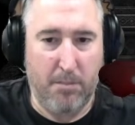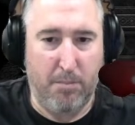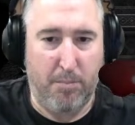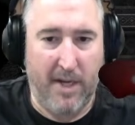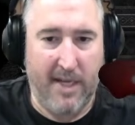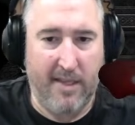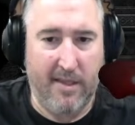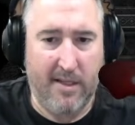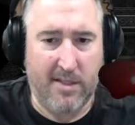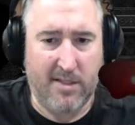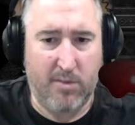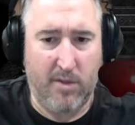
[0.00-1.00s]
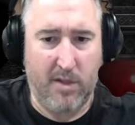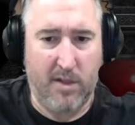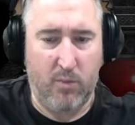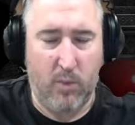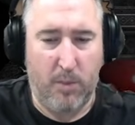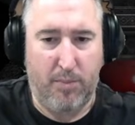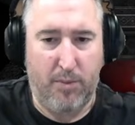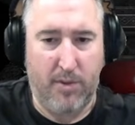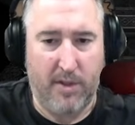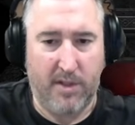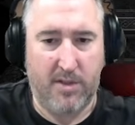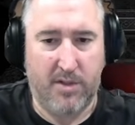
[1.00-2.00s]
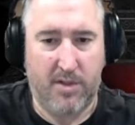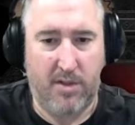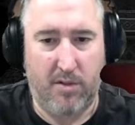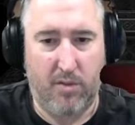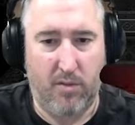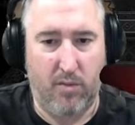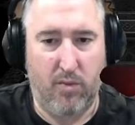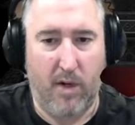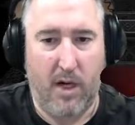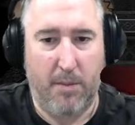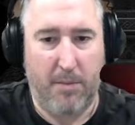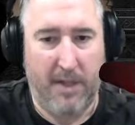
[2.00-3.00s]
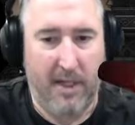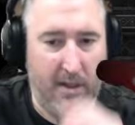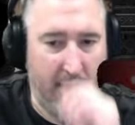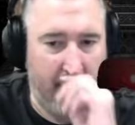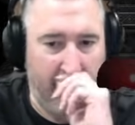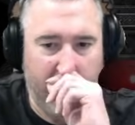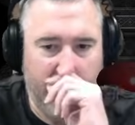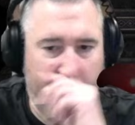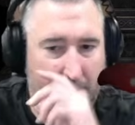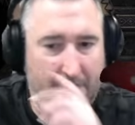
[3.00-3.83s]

bind this one. We'll put it to RB, I think.